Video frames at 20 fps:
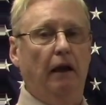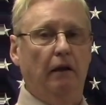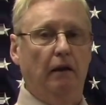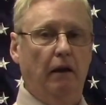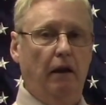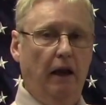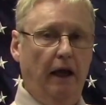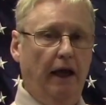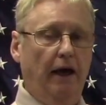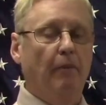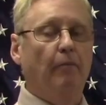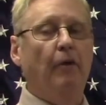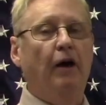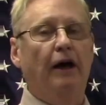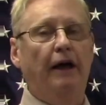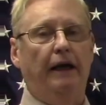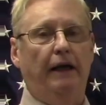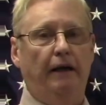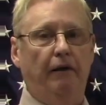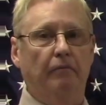A lot of
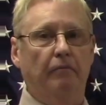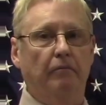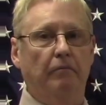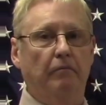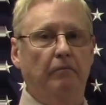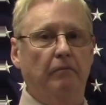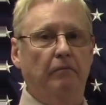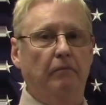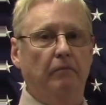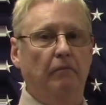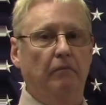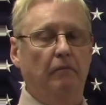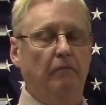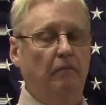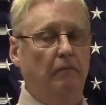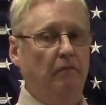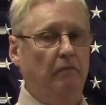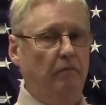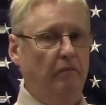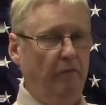money,
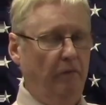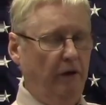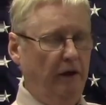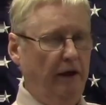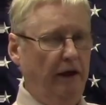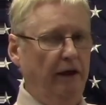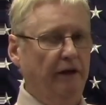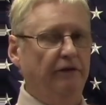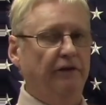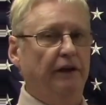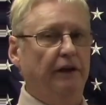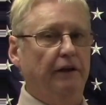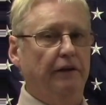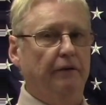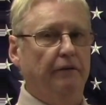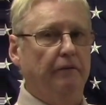but is it?